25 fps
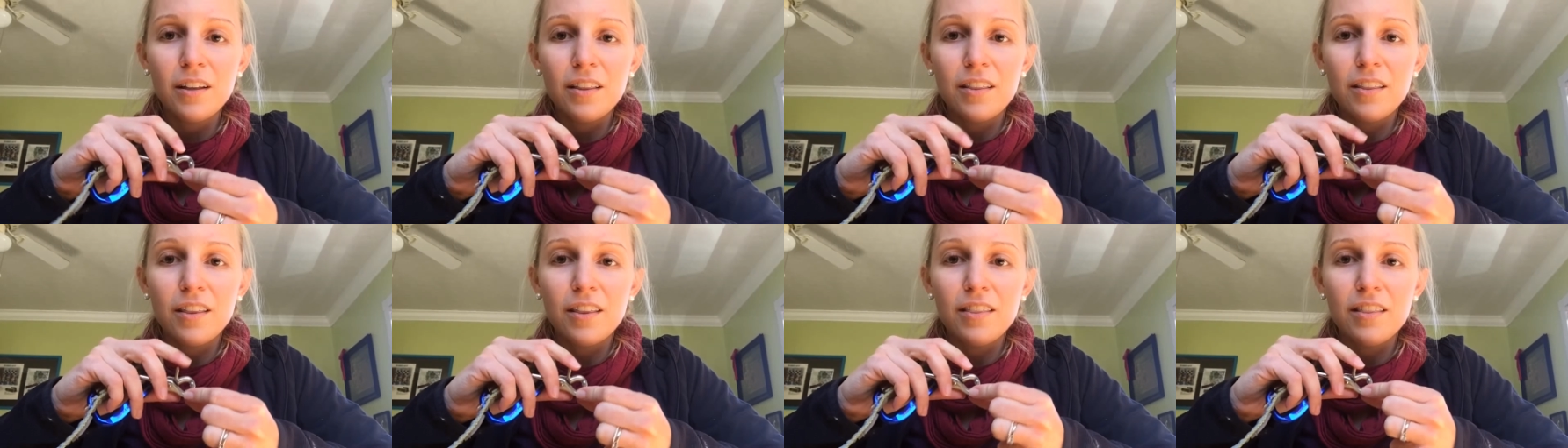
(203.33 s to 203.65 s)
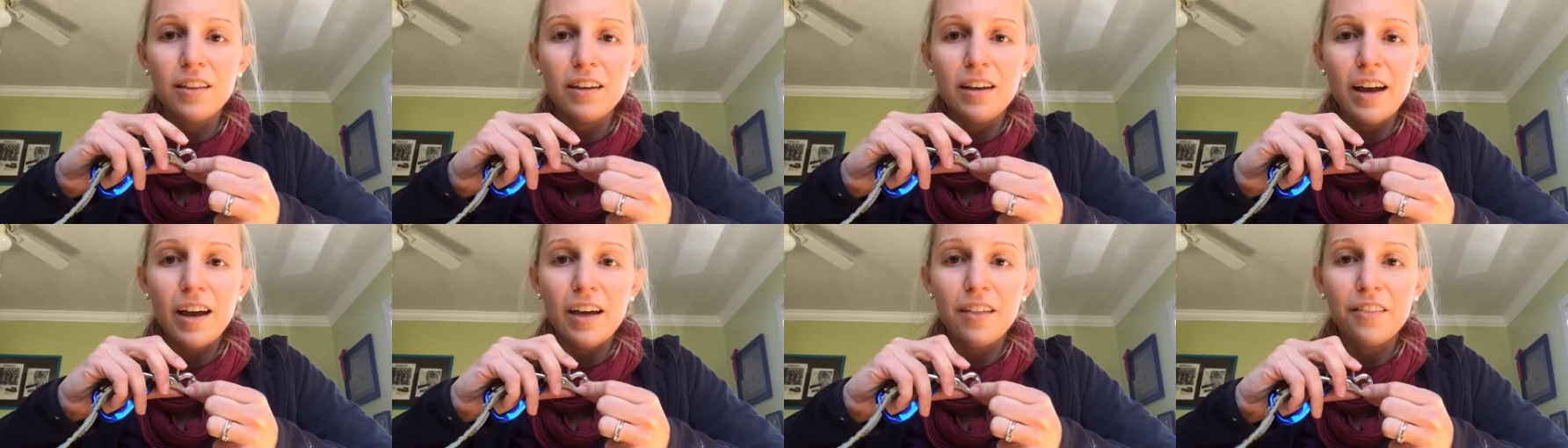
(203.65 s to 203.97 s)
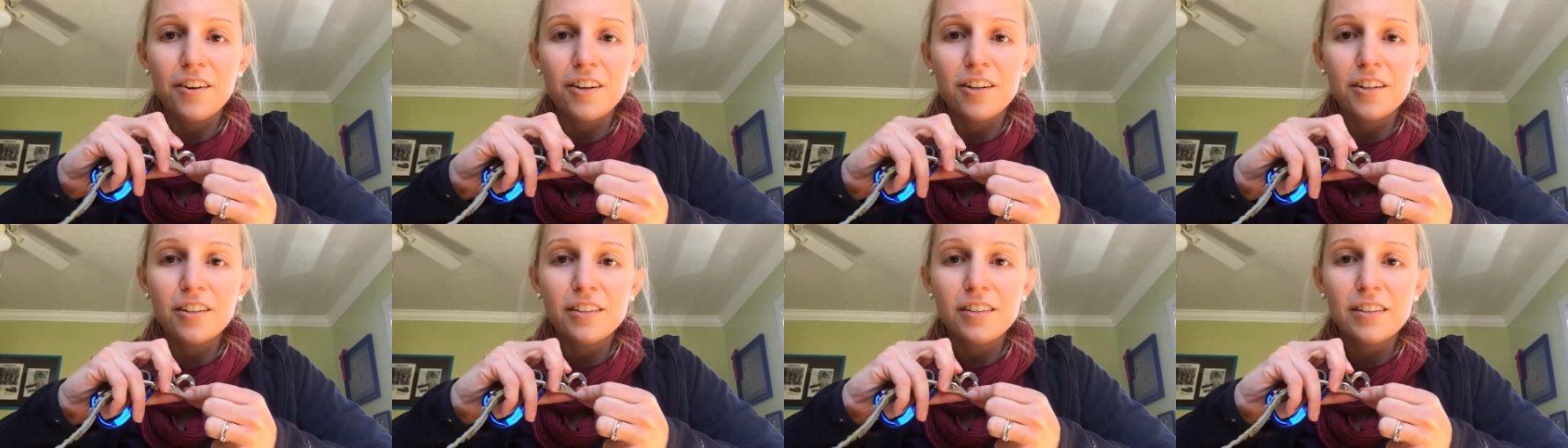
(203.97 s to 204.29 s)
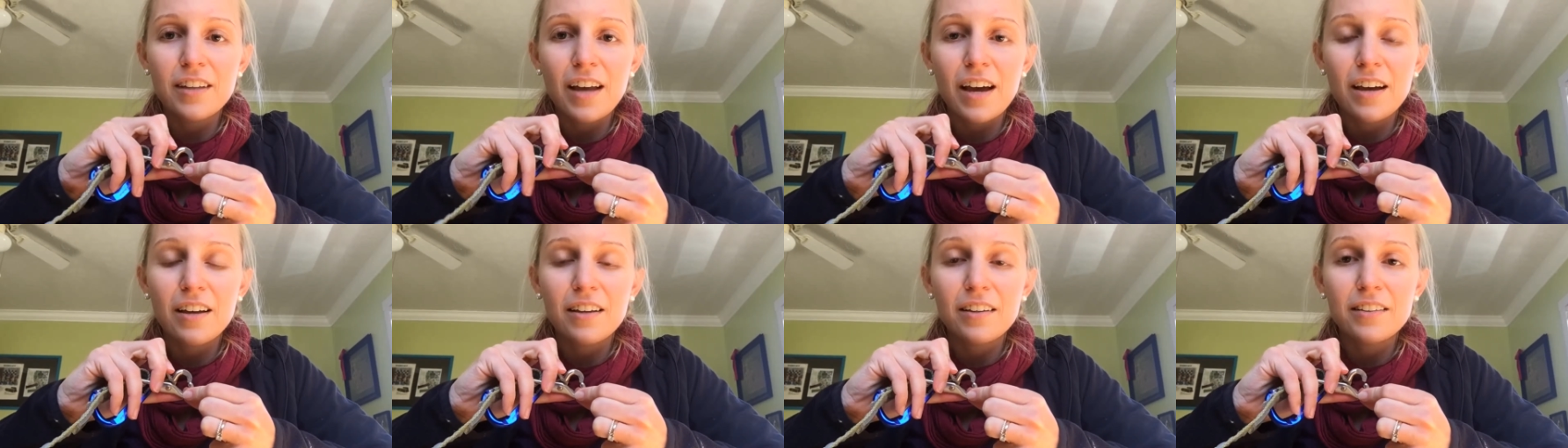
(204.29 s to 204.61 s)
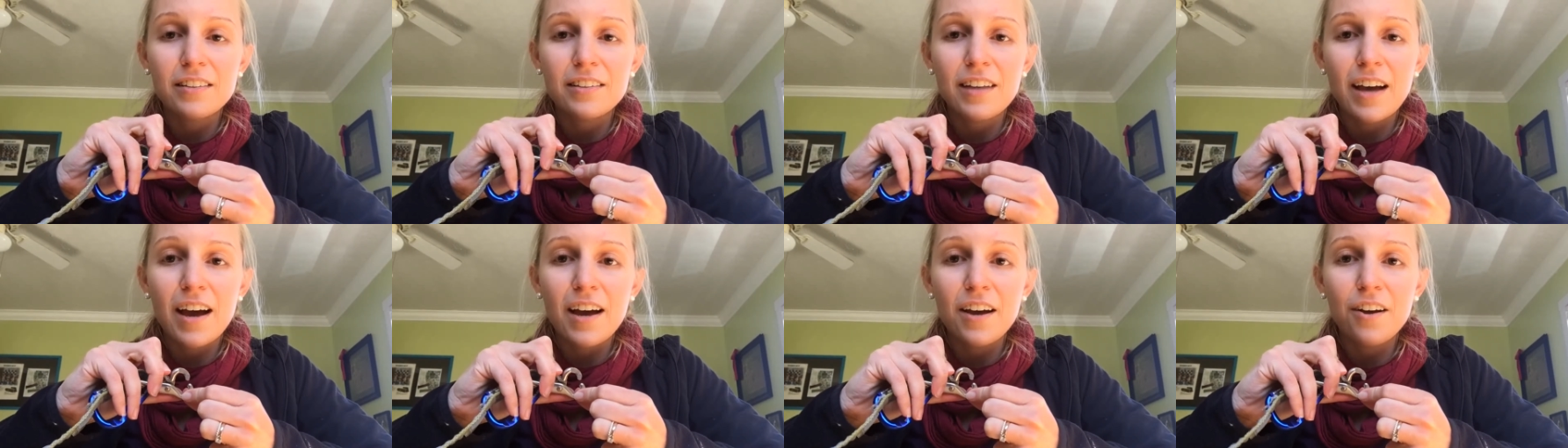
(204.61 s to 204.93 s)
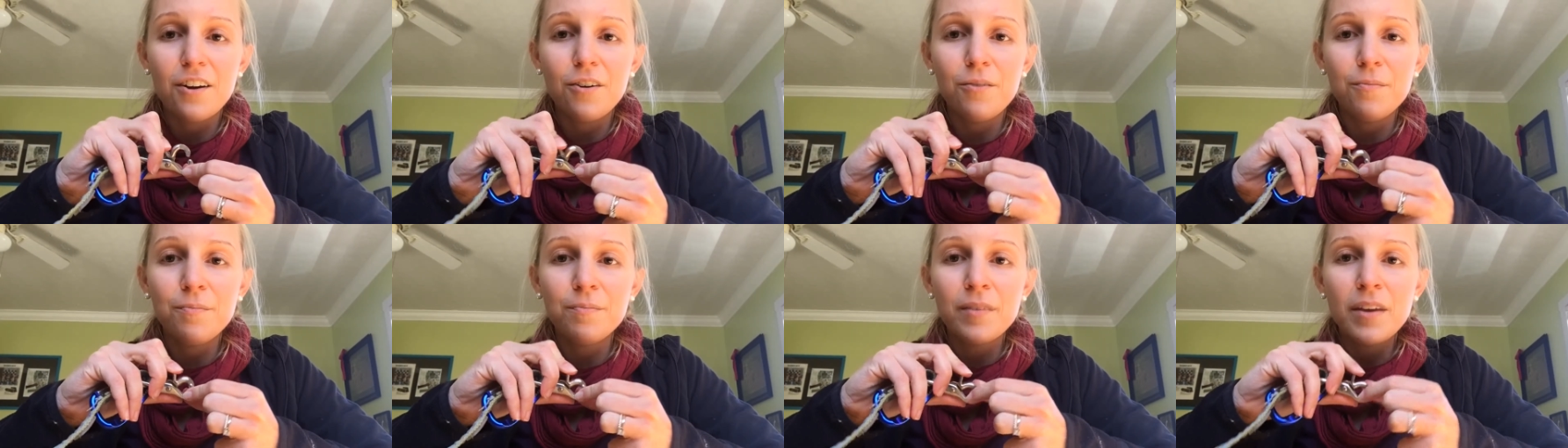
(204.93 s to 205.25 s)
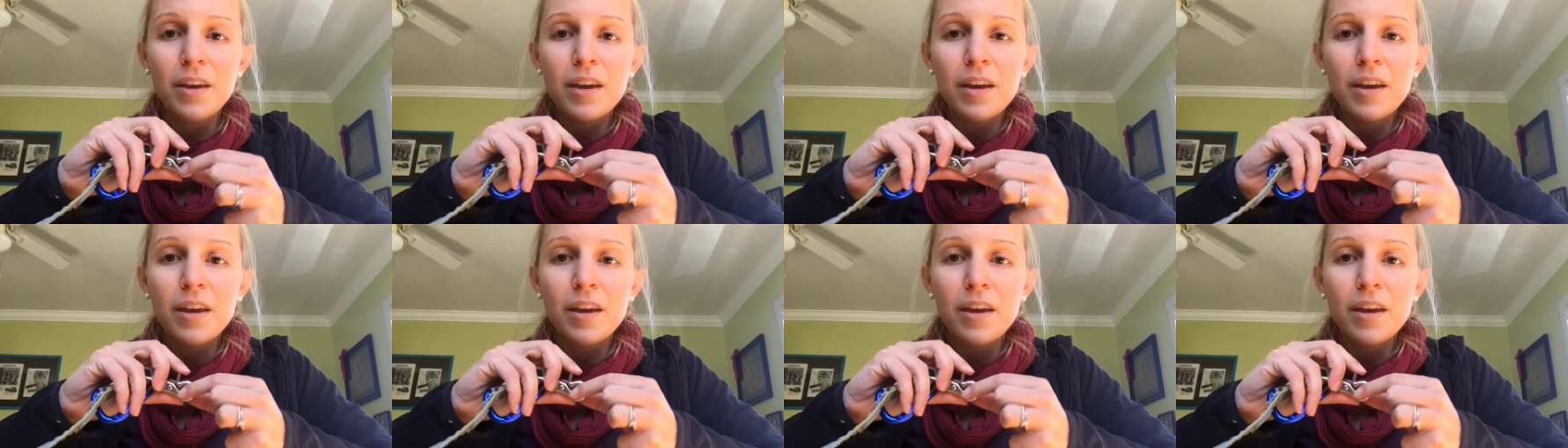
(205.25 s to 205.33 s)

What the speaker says: than the other style.